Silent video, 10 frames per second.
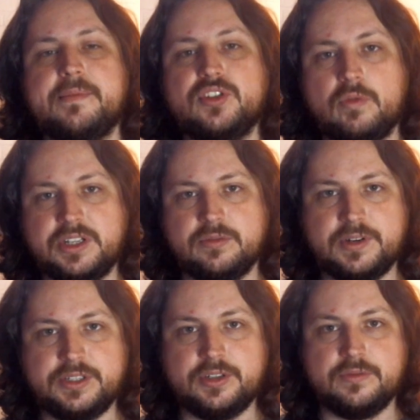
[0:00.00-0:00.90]
in
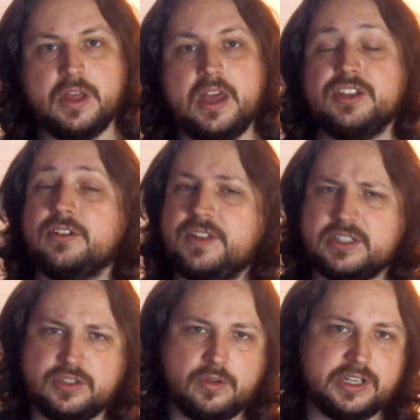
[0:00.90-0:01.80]
2022. So if
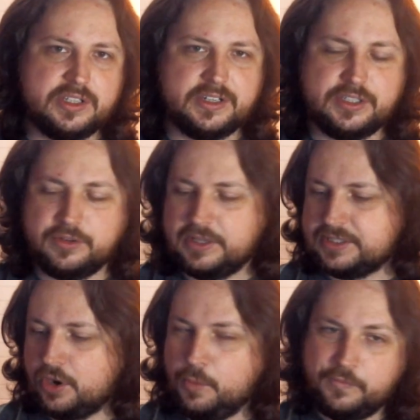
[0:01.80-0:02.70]
that's in 2022,
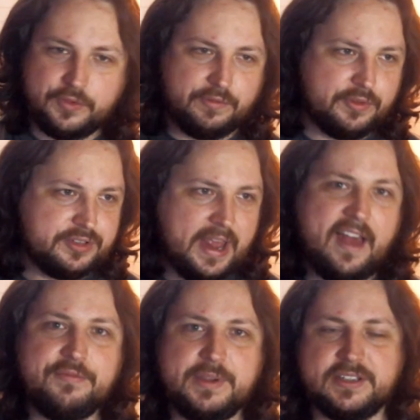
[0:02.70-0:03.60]
let's hope for the first
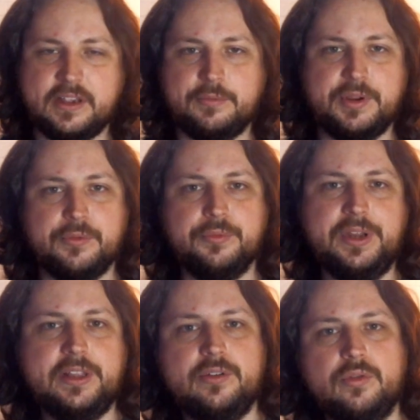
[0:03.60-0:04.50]
half because that would be a
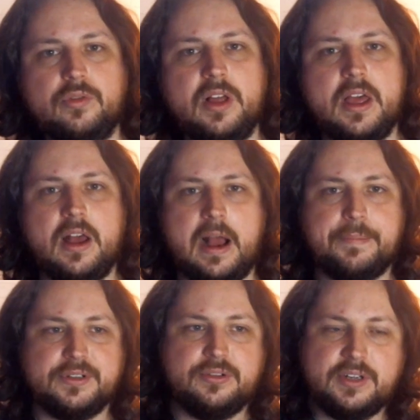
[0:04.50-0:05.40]
really cool
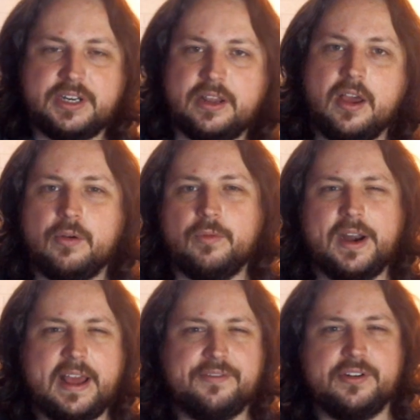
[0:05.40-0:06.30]
opportunity
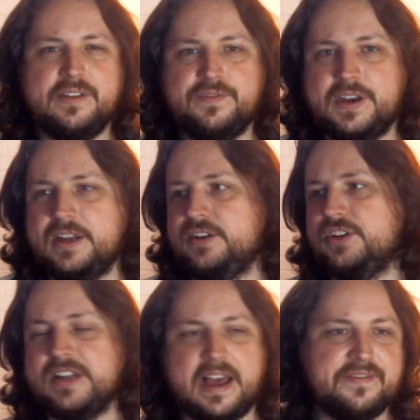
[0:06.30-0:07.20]
right after Infinite to
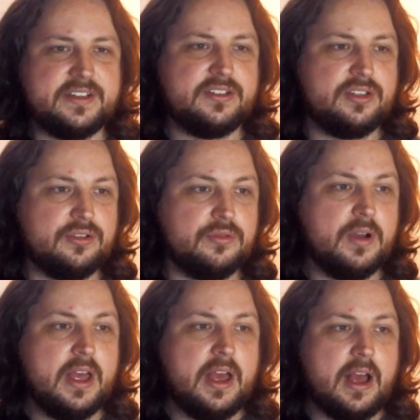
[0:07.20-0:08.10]
dive into
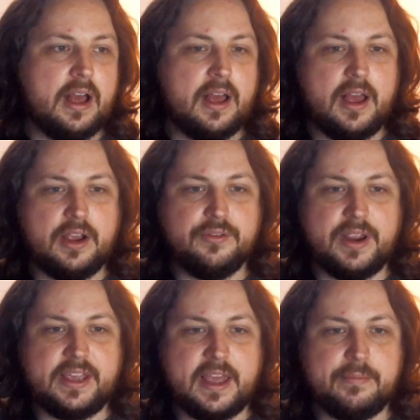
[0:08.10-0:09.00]
uh, a
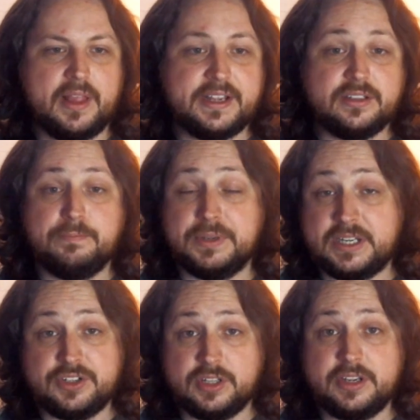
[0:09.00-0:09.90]
great game like
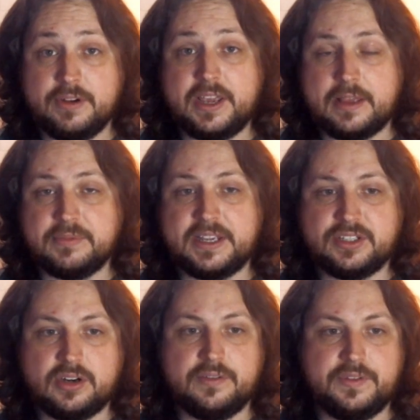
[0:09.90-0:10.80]
potentially a great game like
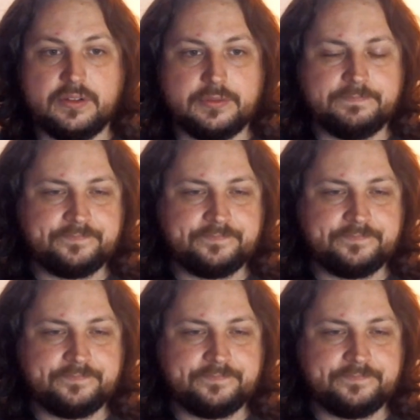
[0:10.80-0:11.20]
Starfield.